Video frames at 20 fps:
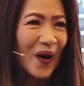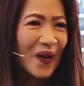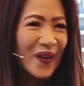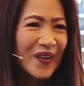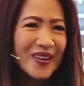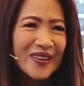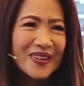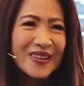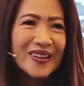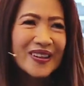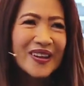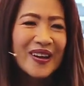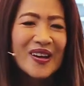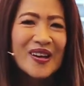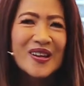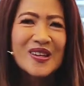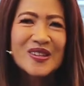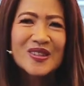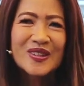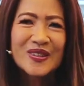hard
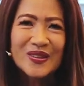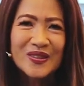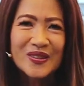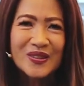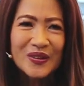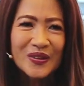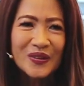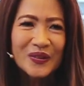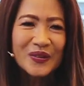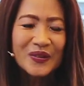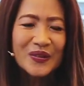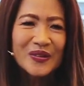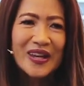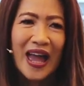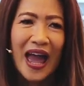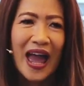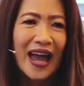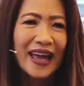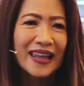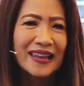to do
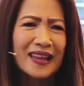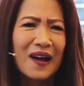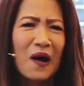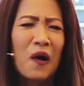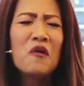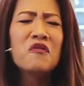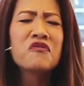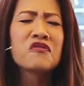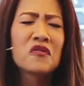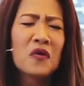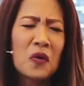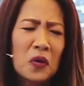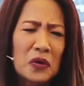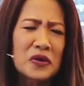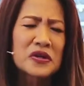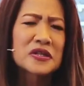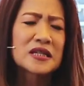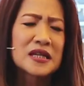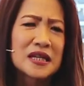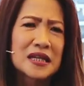that? Of
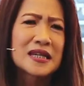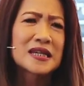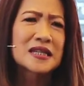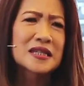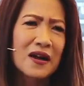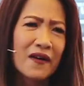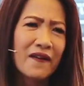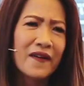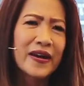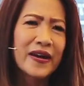course it is